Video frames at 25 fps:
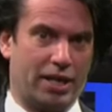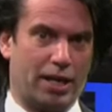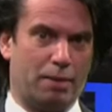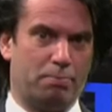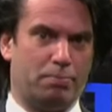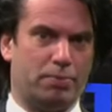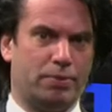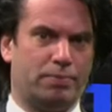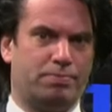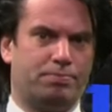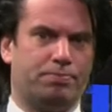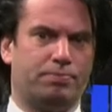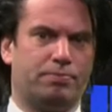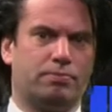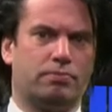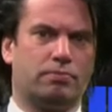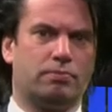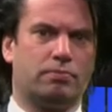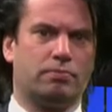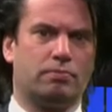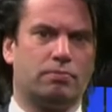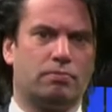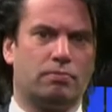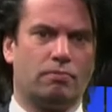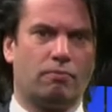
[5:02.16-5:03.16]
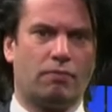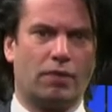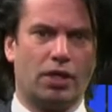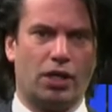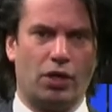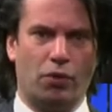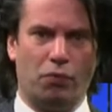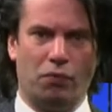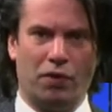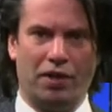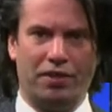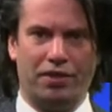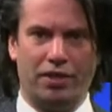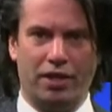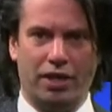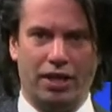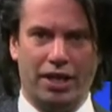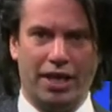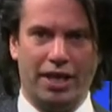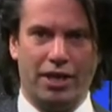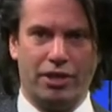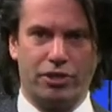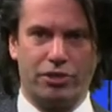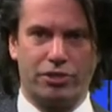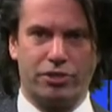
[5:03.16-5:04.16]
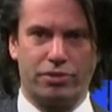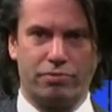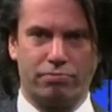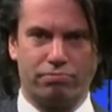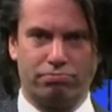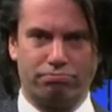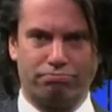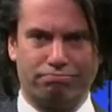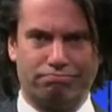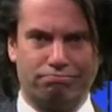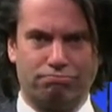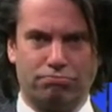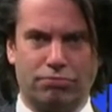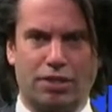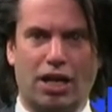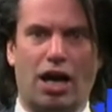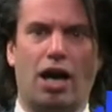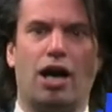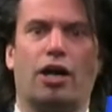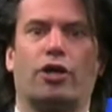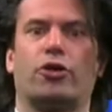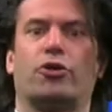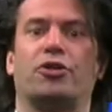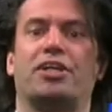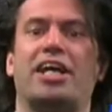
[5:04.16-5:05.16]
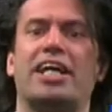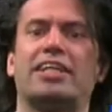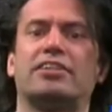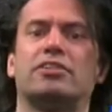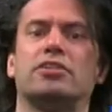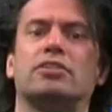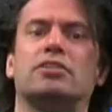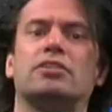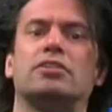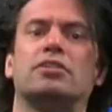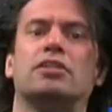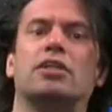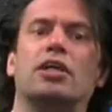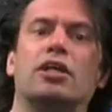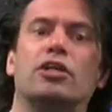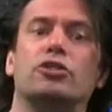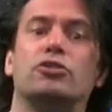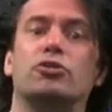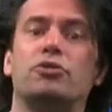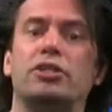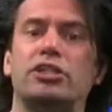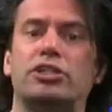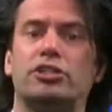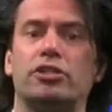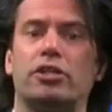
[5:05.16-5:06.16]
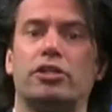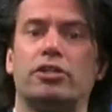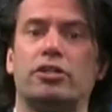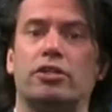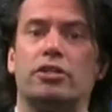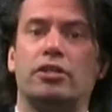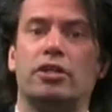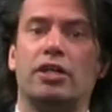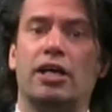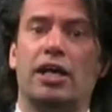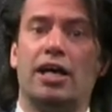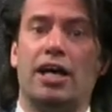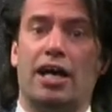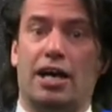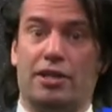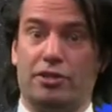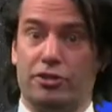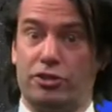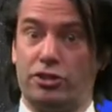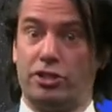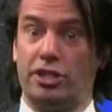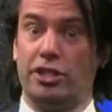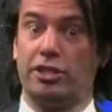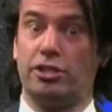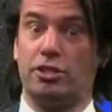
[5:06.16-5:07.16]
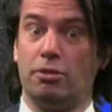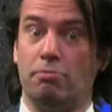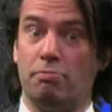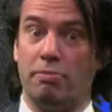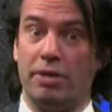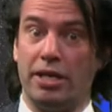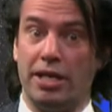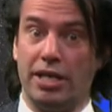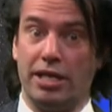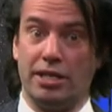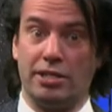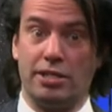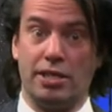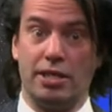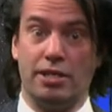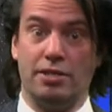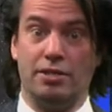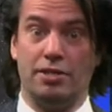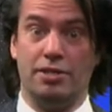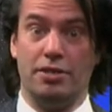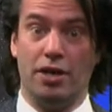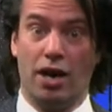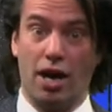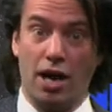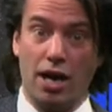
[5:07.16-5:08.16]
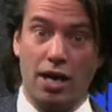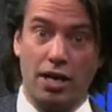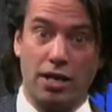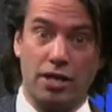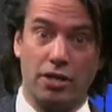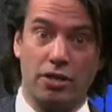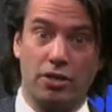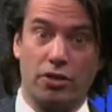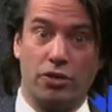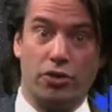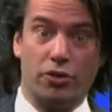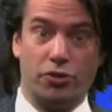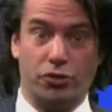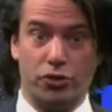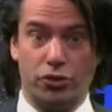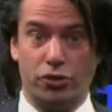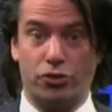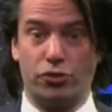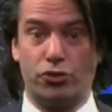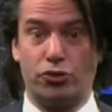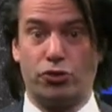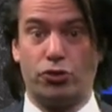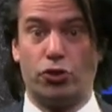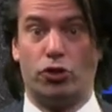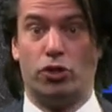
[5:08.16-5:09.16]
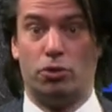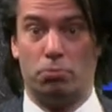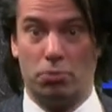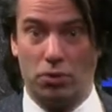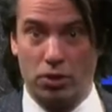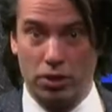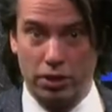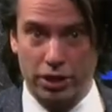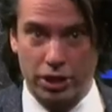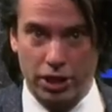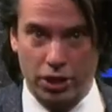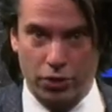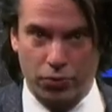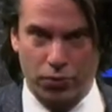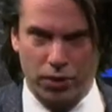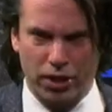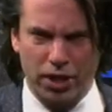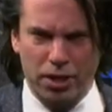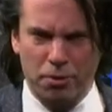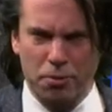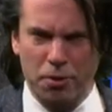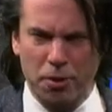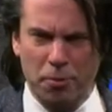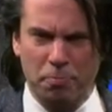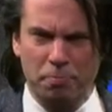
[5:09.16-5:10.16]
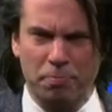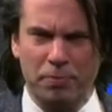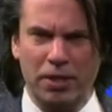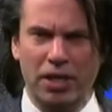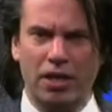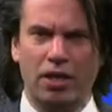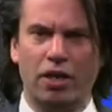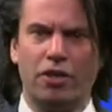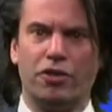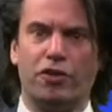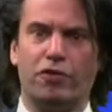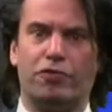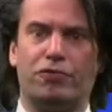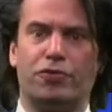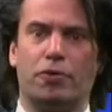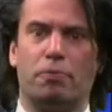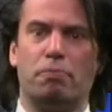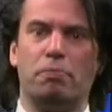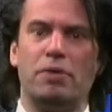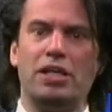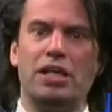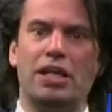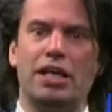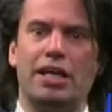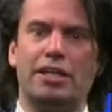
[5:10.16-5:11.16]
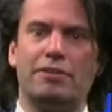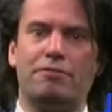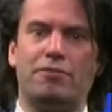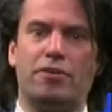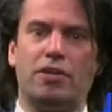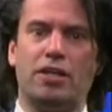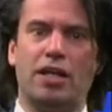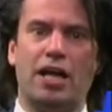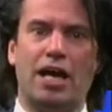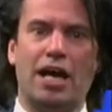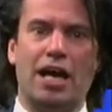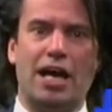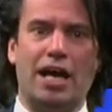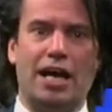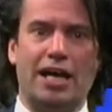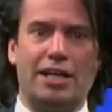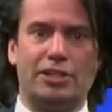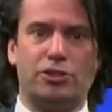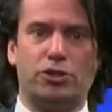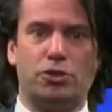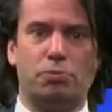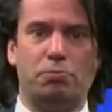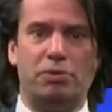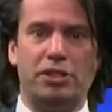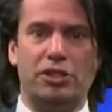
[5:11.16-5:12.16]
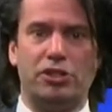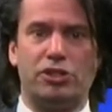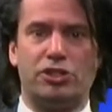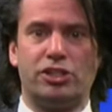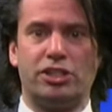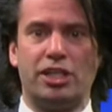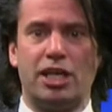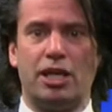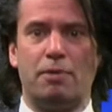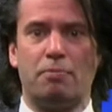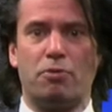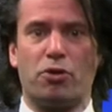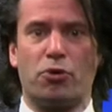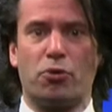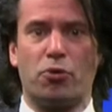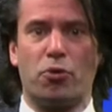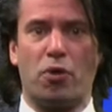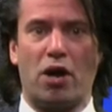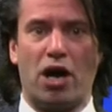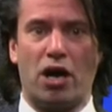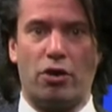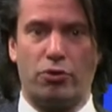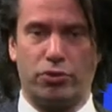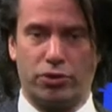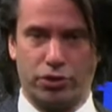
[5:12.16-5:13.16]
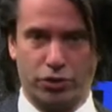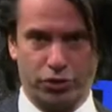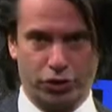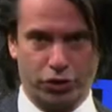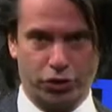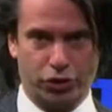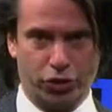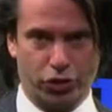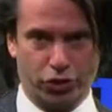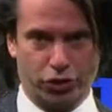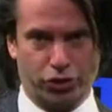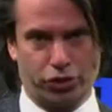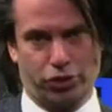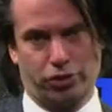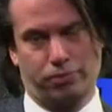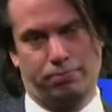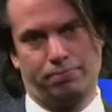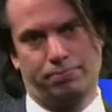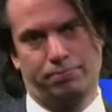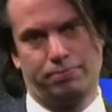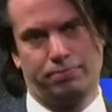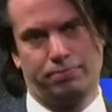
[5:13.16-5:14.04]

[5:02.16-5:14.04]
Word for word: gap when the layers are connected to each other and the system is in dark under thermal equilibrium, the Fermi level has to be the same throughout the junction.